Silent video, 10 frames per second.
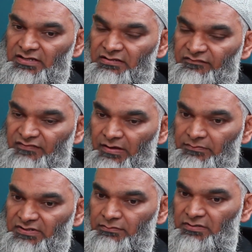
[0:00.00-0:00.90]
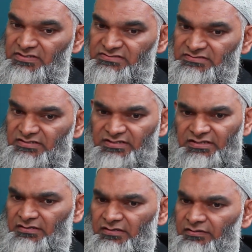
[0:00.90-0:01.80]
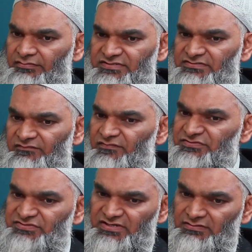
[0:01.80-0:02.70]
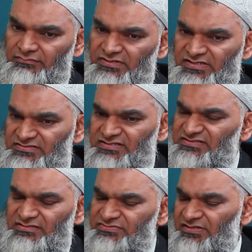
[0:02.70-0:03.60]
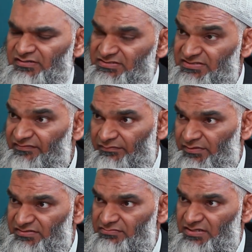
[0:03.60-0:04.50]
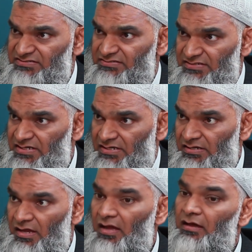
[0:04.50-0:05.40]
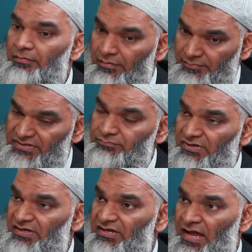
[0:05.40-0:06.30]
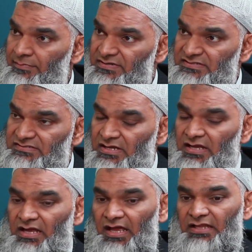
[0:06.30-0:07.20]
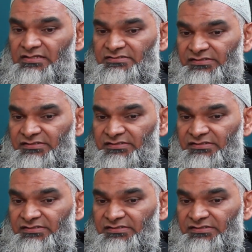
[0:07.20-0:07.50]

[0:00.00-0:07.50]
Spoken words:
in the family was a reason for shame. This seems inconceivable to us today, but it happened. And